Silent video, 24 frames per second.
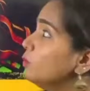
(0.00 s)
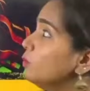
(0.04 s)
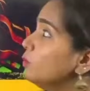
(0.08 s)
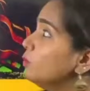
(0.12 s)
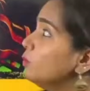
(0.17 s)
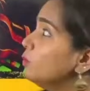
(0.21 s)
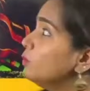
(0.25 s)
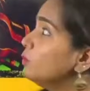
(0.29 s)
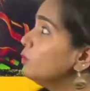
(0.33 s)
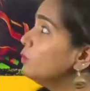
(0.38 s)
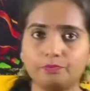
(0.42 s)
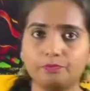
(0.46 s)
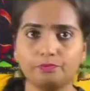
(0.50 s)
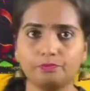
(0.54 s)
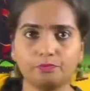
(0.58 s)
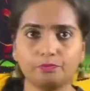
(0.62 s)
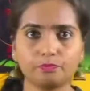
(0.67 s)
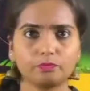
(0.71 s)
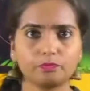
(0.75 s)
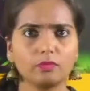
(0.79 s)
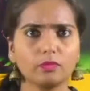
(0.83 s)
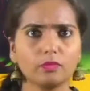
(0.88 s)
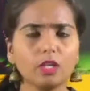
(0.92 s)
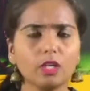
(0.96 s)
Okay,
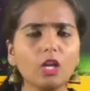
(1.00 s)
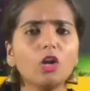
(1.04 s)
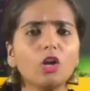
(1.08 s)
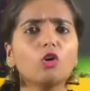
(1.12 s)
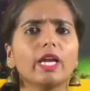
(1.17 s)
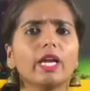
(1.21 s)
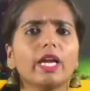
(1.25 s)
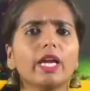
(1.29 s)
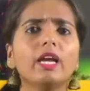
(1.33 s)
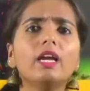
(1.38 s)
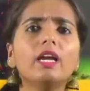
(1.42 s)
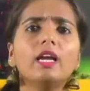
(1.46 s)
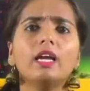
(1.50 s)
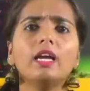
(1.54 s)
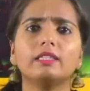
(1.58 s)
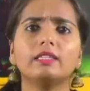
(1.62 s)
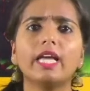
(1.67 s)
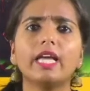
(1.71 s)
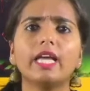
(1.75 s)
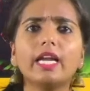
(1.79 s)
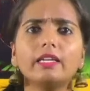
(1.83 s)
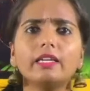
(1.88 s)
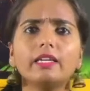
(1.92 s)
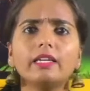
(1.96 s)
that time there will be a
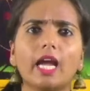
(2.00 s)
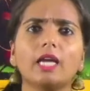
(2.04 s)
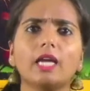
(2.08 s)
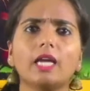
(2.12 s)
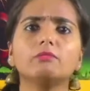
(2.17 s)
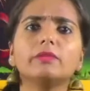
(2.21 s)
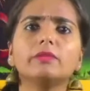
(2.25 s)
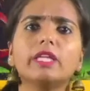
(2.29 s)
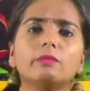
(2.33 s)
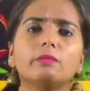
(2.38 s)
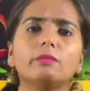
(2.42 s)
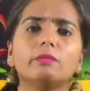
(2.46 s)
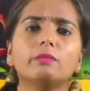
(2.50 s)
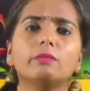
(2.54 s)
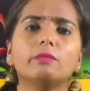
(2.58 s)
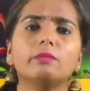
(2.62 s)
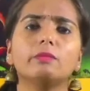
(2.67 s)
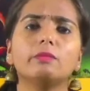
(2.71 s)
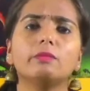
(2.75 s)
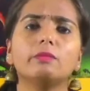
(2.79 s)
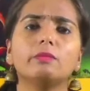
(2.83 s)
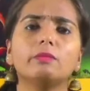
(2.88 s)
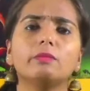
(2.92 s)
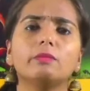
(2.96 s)
spoilage. There
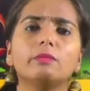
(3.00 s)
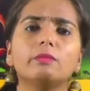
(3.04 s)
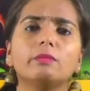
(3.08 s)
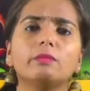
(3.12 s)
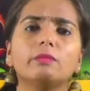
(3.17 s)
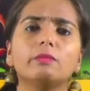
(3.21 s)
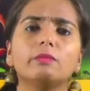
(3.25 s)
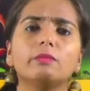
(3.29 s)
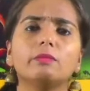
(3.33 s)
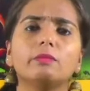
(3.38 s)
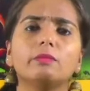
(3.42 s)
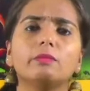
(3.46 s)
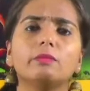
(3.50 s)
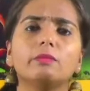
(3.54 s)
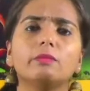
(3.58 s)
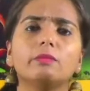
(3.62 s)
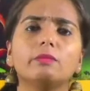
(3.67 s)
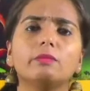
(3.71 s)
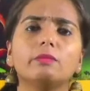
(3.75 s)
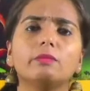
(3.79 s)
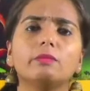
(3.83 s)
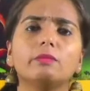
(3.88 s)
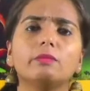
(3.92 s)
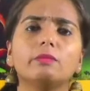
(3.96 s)
will be some kind
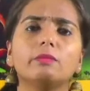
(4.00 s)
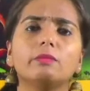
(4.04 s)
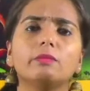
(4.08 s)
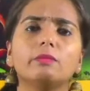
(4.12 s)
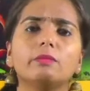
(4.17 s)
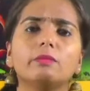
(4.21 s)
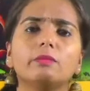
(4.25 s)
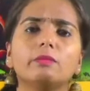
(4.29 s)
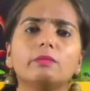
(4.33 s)
of rust